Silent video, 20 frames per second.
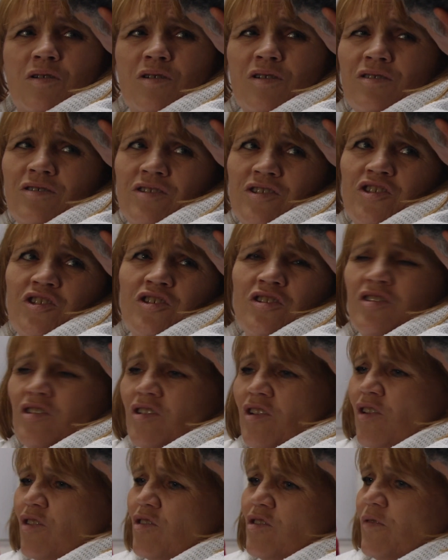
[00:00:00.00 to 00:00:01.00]
Oh, it's just
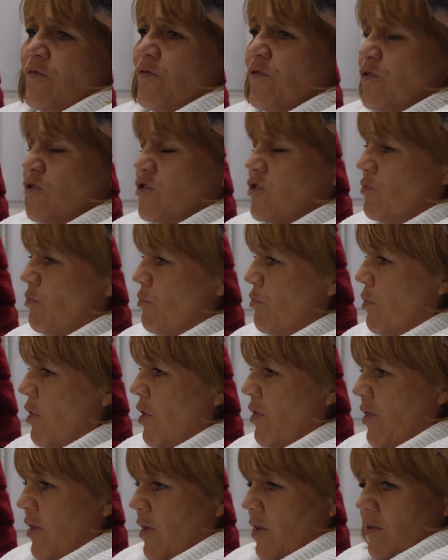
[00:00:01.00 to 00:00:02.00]
a lot of fuss and
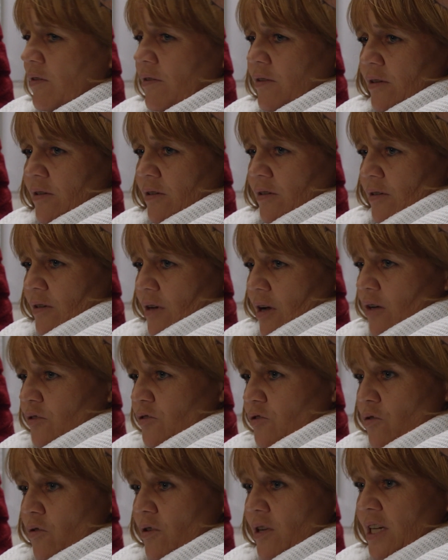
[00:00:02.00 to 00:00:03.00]
bother. I was
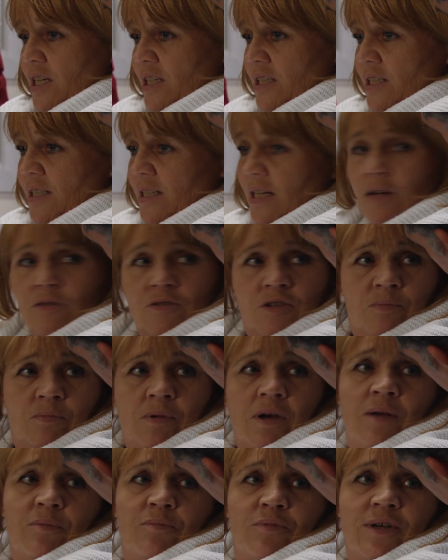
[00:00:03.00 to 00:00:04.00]
going into town to
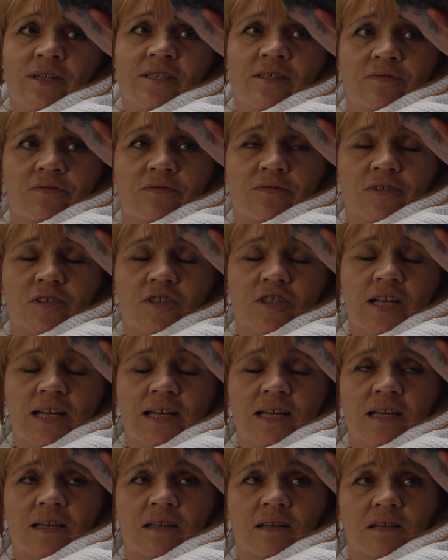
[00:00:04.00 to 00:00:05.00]
buy a present for
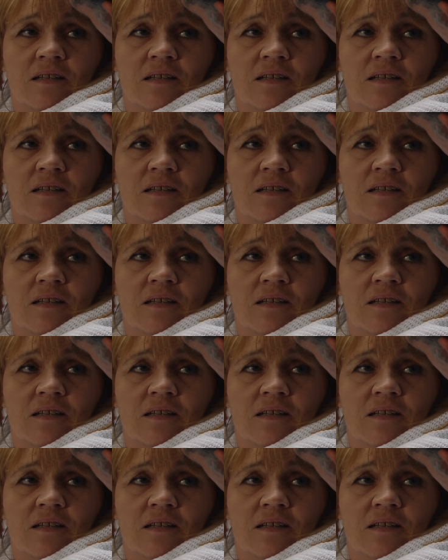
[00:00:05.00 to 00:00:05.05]
Jenny.